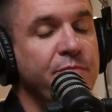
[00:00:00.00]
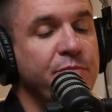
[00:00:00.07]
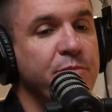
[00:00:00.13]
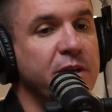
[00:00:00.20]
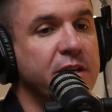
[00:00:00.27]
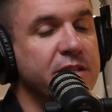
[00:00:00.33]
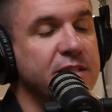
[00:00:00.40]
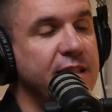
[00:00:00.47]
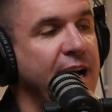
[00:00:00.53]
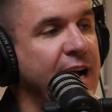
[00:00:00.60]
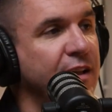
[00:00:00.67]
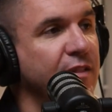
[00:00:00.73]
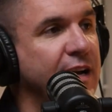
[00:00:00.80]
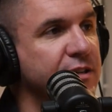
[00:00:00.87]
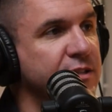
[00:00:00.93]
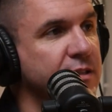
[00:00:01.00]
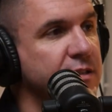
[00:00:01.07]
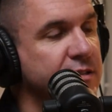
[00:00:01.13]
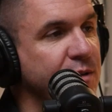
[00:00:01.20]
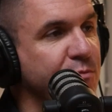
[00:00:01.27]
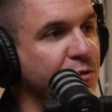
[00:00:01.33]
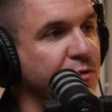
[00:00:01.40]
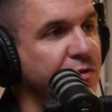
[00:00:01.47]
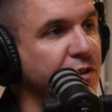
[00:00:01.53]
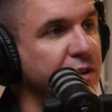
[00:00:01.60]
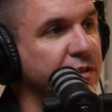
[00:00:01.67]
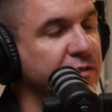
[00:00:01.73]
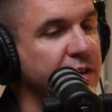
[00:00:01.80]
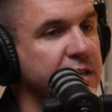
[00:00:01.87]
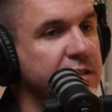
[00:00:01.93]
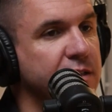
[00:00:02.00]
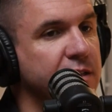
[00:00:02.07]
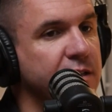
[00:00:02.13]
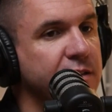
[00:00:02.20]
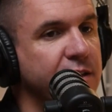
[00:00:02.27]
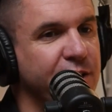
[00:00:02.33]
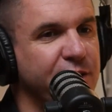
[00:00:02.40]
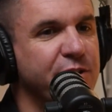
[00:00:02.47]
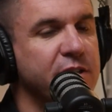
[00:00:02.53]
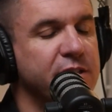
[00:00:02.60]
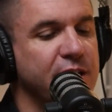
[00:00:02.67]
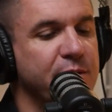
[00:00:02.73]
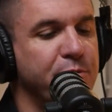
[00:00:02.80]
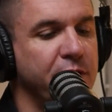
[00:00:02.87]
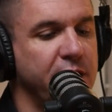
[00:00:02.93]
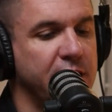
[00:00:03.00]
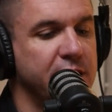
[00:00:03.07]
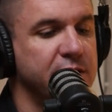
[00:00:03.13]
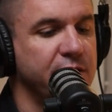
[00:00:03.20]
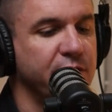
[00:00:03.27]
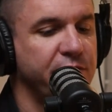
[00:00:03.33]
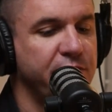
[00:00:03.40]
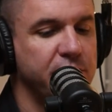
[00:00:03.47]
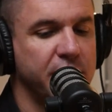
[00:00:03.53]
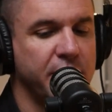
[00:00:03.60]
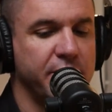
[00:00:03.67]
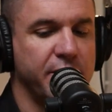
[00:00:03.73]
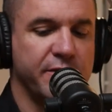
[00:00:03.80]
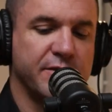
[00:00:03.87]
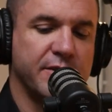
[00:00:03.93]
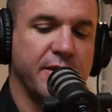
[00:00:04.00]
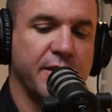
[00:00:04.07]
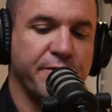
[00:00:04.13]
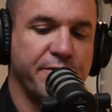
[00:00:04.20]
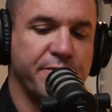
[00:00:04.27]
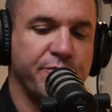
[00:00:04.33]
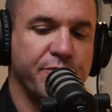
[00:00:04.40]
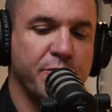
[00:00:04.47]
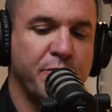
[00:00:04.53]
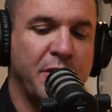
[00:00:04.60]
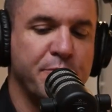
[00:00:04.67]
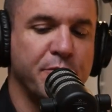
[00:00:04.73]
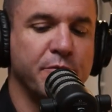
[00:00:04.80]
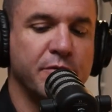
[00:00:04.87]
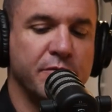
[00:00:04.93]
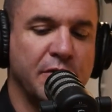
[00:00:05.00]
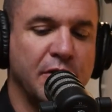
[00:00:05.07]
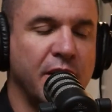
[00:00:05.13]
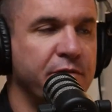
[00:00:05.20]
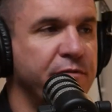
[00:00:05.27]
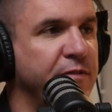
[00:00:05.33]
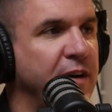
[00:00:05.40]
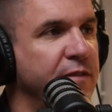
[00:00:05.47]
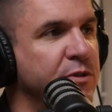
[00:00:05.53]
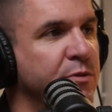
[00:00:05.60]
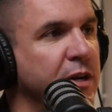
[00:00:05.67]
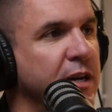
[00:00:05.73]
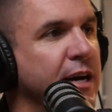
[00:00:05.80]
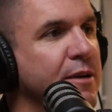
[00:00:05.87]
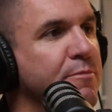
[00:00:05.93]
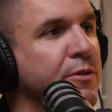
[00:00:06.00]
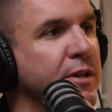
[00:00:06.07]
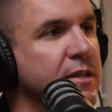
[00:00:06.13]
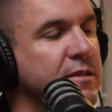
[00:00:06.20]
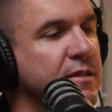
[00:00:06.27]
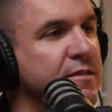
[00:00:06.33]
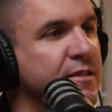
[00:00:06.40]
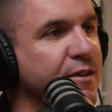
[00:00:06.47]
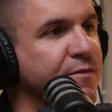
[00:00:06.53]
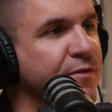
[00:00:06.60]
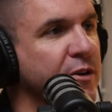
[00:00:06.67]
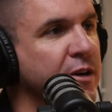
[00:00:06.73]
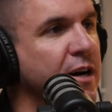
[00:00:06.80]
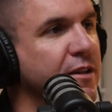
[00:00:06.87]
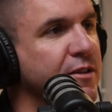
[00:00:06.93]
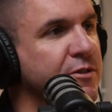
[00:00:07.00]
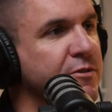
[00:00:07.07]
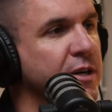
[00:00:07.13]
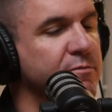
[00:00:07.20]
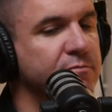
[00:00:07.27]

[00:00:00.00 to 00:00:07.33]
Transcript: because that allows you to stay more fully invested. And a good example of that is, if people love 529 plans to save for college, right?